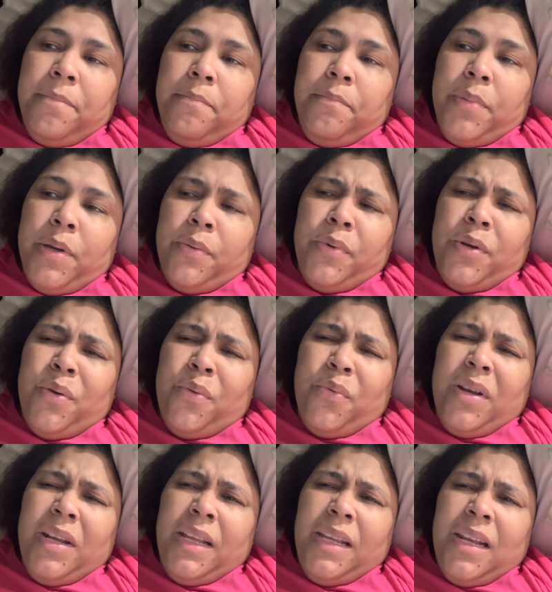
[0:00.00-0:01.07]
But we don't
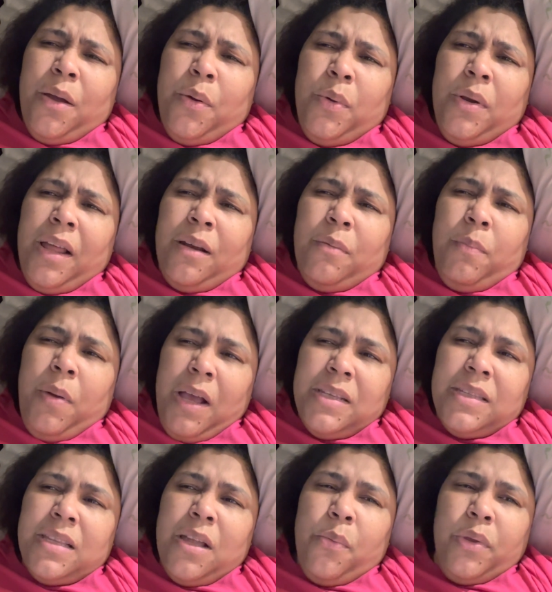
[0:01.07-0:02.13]
really eat a whole lot of
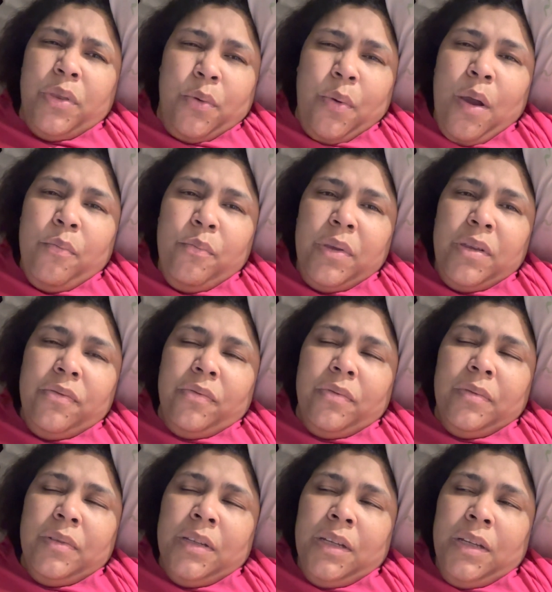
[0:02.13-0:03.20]
pasta with ground beef.
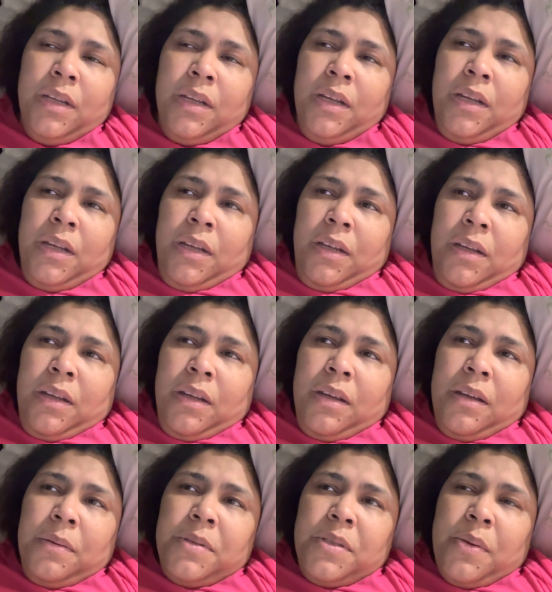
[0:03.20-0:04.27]

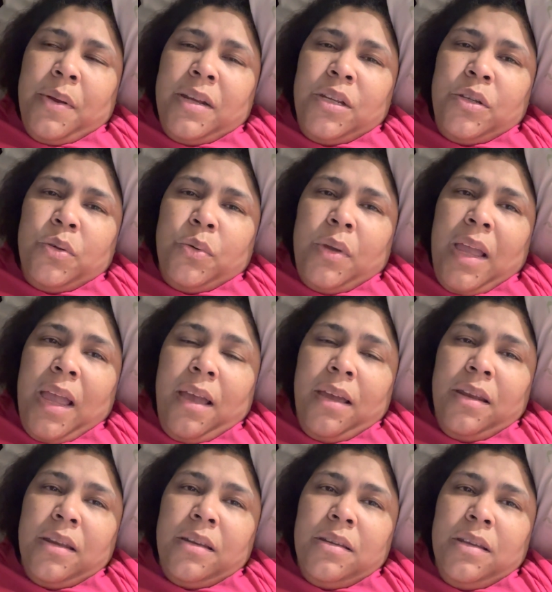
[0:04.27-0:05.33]
So I need to
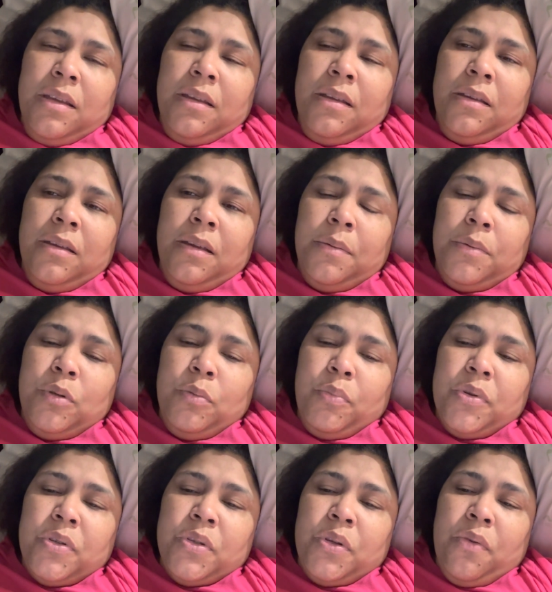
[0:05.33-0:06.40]
can it to
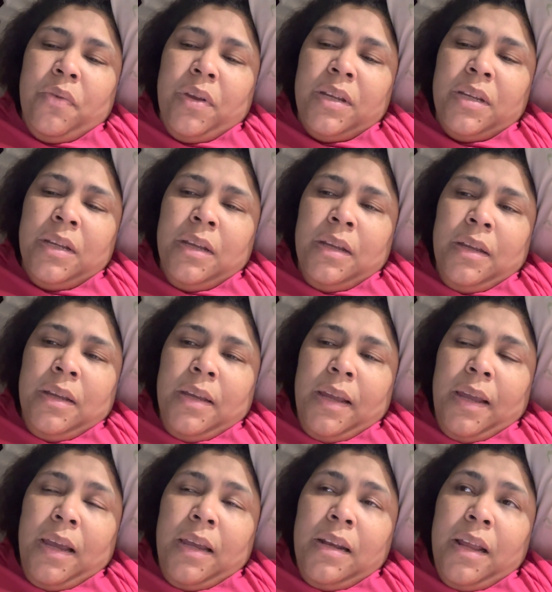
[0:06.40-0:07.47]
preserve it.
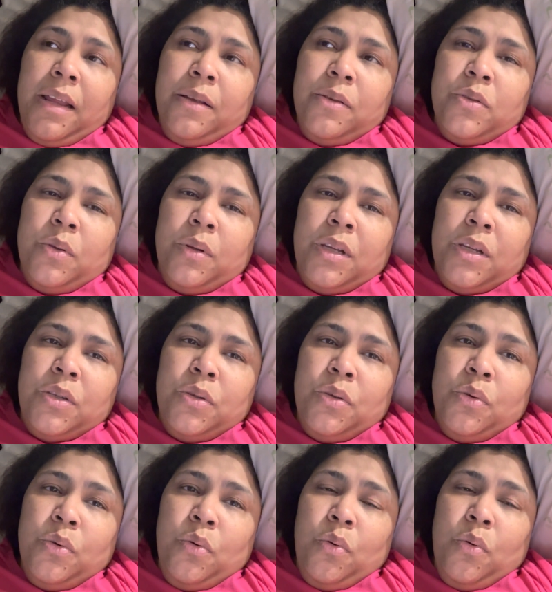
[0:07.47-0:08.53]
And I also need
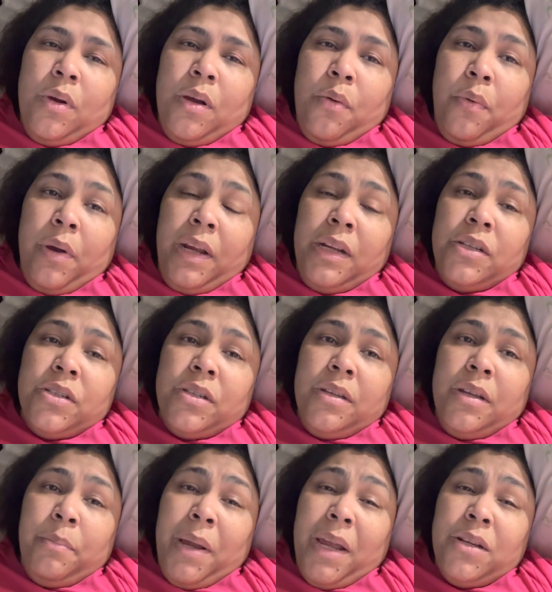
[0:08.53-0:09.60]
to arrange
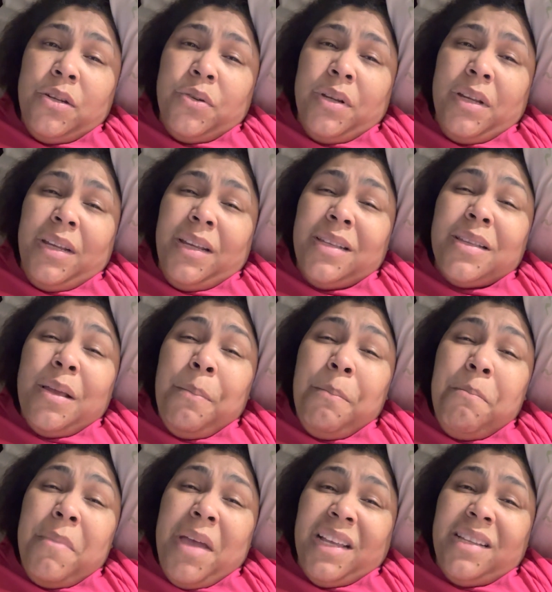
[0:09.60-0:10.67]
the pantry. It's a
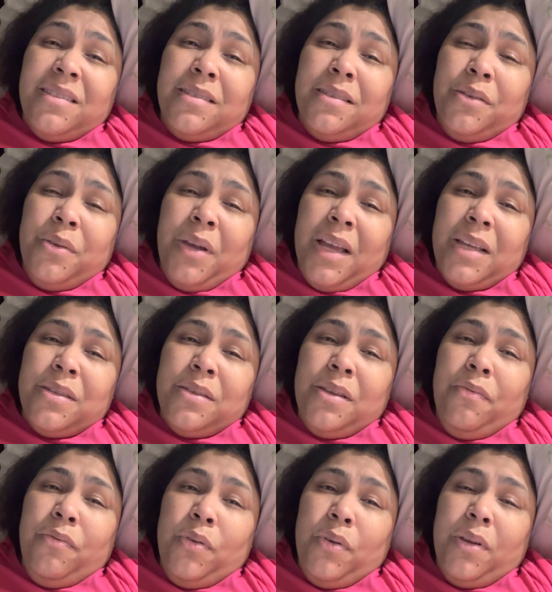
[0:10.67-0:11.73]
mess. You guys,
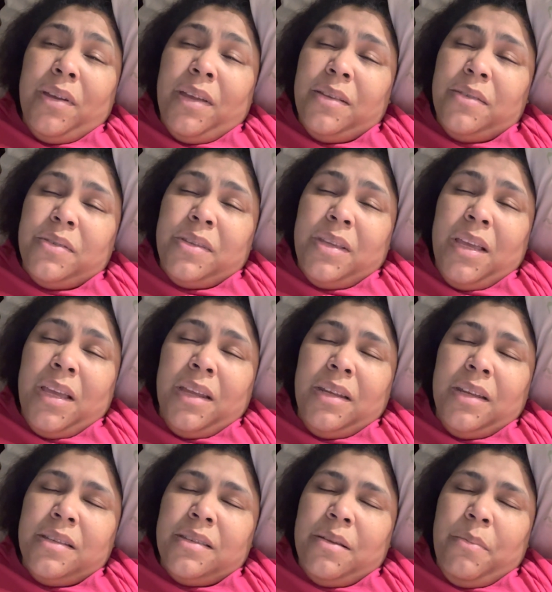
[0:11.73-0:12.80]
if you could see it,
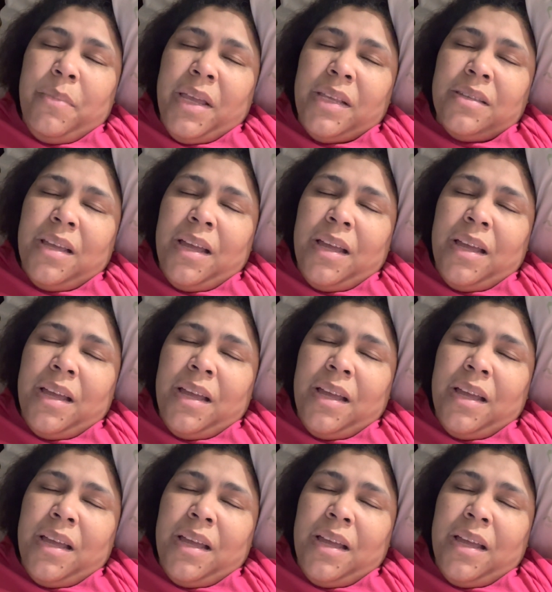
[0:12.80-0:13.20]
it's a mess.